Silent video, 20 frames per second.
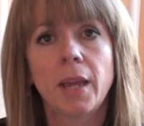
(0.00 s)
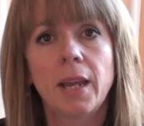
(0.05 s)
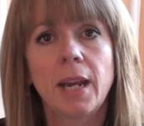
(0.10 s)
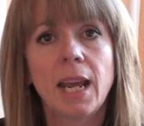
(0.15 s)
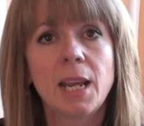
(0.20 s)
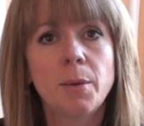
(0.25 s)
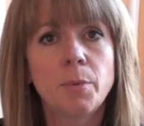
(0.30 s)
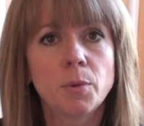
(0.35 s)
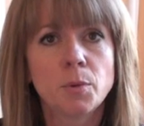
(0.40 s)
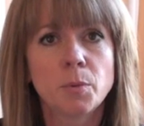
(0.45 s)

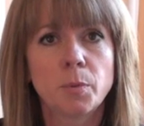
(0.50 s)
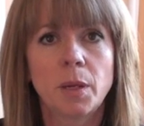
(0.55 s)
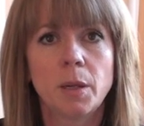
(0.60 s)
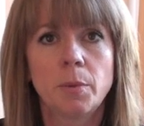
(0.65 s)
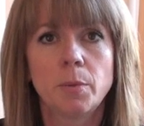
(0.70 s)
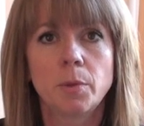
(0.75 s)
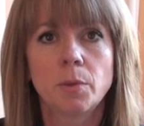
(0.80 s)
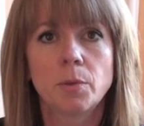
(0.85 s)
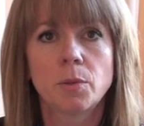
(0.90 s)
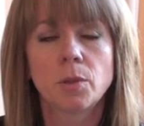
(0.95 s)
enables
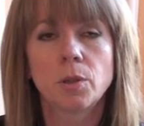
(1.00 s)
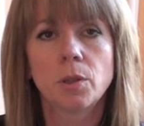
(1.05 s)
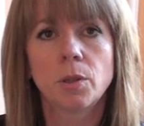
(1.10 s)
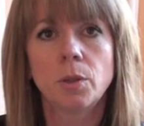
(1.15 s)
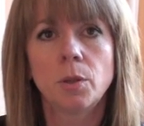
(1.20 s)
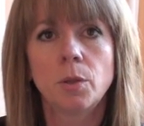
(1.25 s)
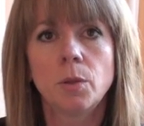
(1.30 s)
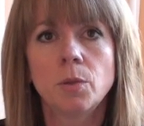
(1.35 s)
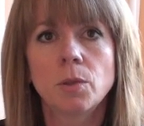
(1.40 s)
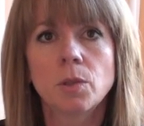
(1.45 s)
people
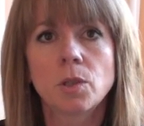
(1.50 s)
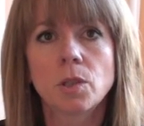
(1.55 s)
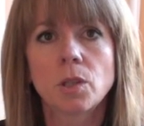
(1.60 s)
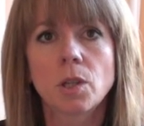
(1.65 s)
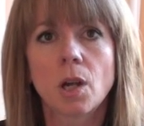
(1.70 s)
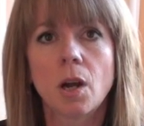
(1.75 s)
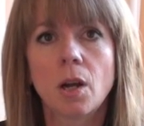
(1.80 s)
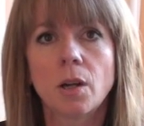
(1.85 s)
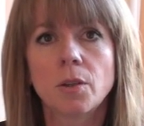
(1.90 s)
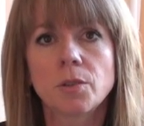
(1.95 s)
to
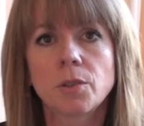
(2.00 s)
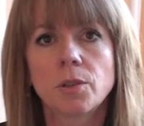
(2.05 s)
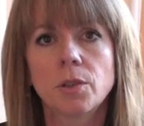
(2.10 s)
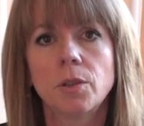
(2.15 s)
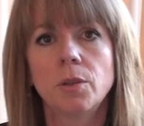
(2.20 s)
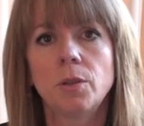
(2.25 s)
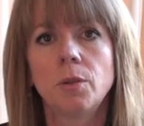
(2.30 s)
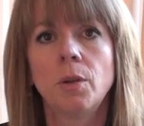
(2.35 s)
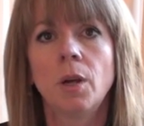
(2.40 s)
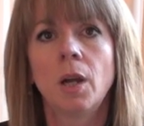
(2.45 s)
start
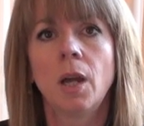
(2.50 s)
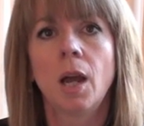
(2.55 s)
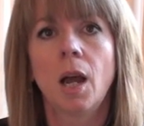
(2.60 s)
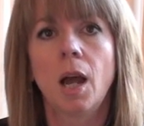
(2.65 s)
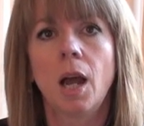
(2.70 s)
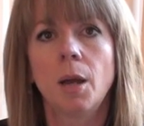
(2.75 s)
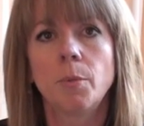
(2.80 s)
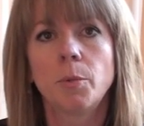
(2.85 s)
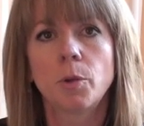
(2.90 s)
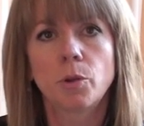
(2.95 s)
to
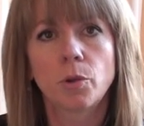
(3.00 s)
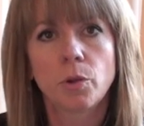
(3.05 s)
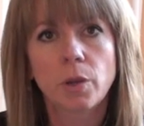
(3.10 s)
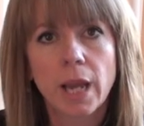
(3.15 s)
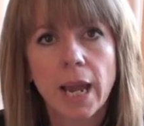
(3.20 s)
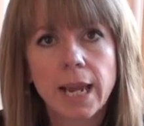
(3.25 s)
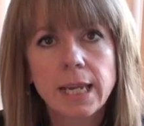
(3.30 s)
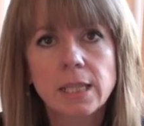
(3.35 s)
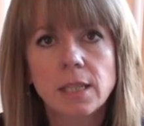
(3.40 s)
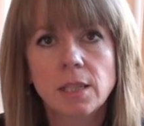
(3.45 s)

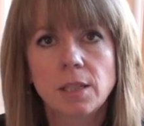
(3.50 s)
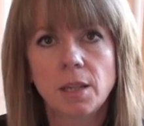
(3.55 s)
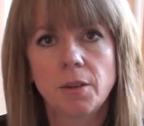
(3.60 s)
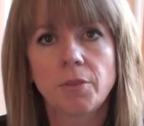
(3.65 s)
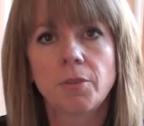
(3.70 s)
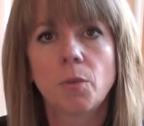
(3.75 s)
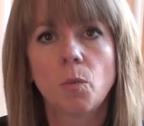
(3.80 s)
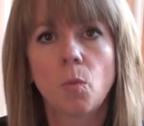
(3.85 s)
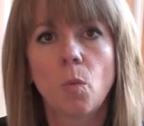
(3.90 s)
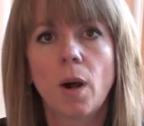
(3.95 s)
create a
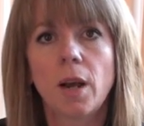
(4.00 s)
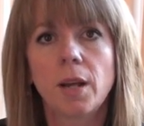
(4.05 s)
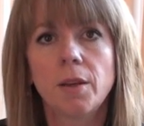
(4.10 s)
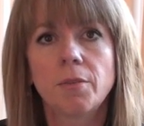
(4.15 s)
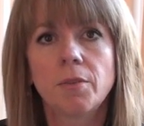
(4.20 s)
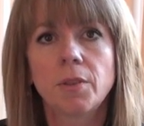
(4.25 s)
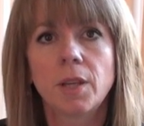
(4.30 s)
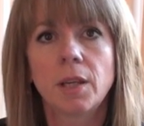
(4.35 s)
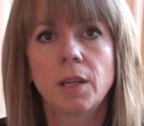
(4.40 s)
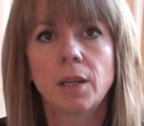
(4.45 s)
different way
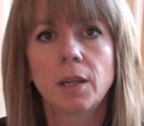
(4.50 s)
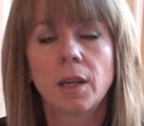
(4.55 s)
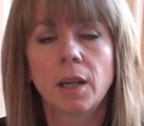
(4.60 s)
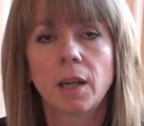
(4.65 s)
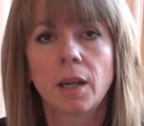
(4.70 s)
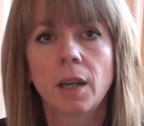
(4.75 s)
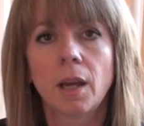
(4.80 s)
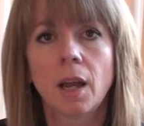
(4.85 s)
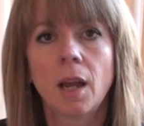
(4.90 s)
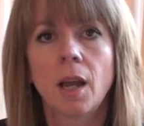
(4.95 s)
of
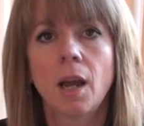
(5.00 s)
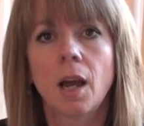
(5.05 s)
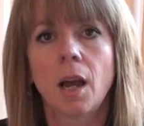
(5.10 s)
thinking,